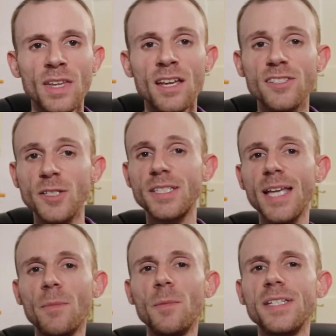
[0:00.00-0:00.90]
So
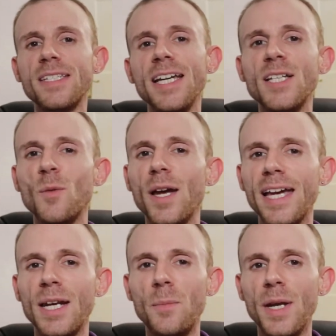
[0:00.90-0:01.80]
step number 6, we're
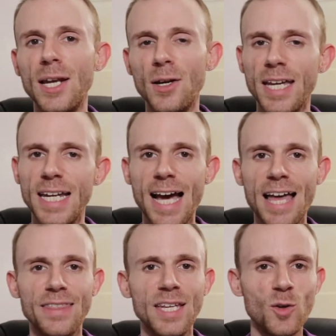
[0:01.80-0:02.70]
going to be looking
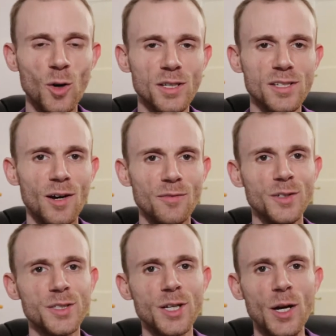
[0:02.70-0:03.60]
at the cut of
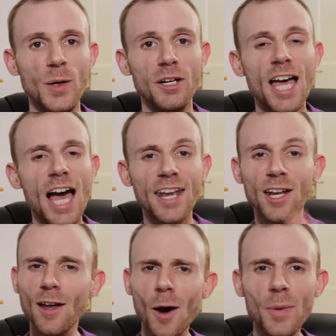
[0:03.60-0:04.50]
the stone. And a
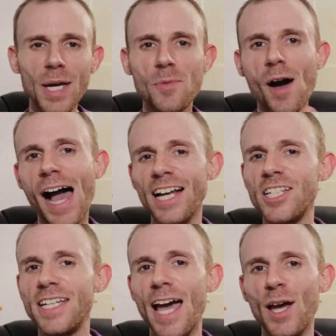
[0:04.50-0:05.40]
lot of people
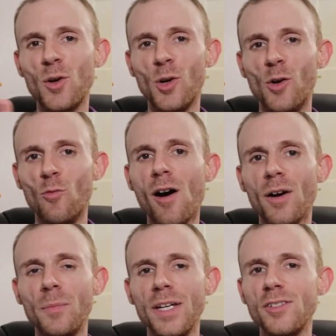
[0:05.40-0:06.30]
actually get cut
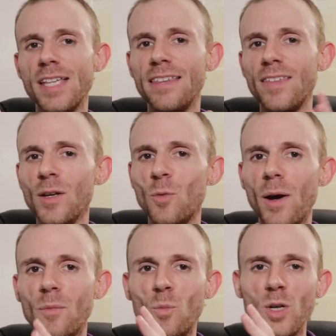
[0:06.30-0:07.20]
wrong because they think
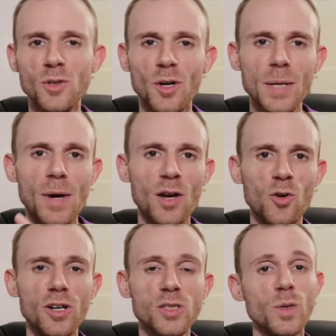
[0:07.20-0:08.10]
when we're talking about
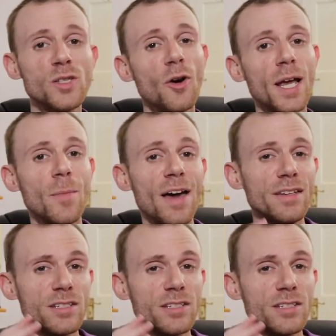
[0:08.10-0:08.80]
cut, we're talking about the